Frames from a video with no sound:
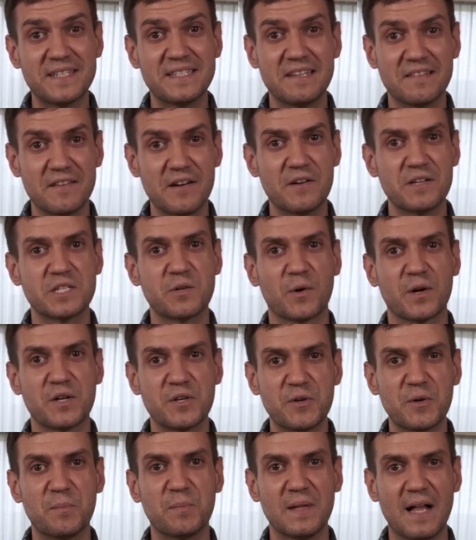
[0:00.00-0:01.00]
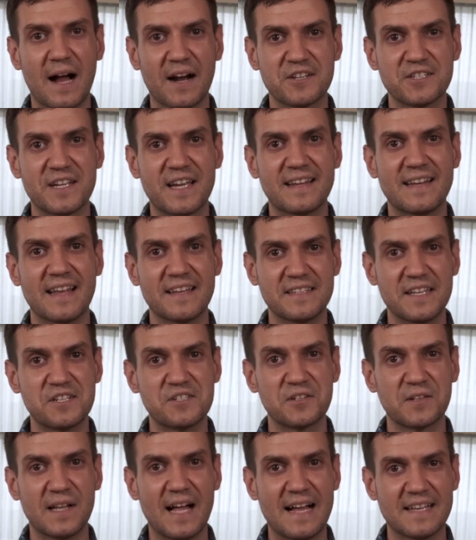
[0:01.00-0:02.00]
to those who are new to blockchain and
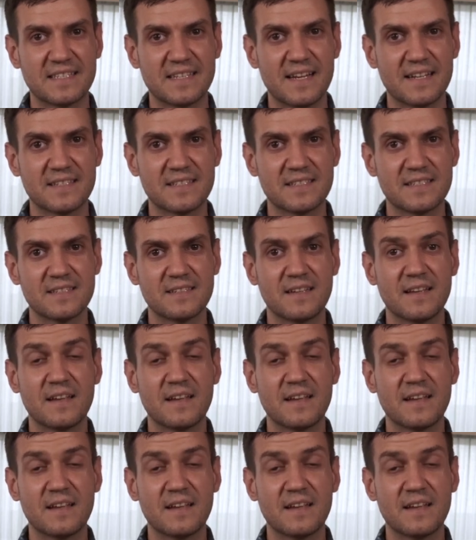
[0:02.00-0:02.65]
digital assets.